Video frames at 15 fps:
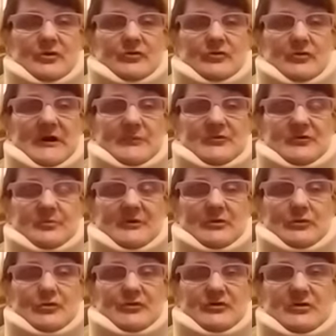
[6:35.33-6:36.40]
So I've just been
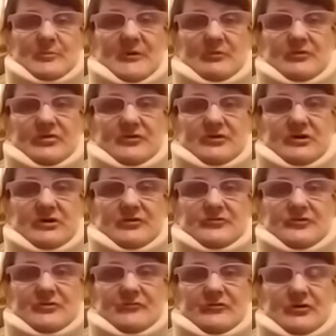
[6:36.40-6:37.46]
loading them up with
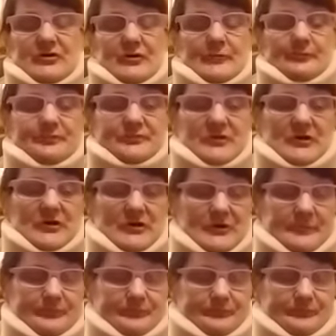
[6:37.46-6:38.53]
adhesive, you know. Um,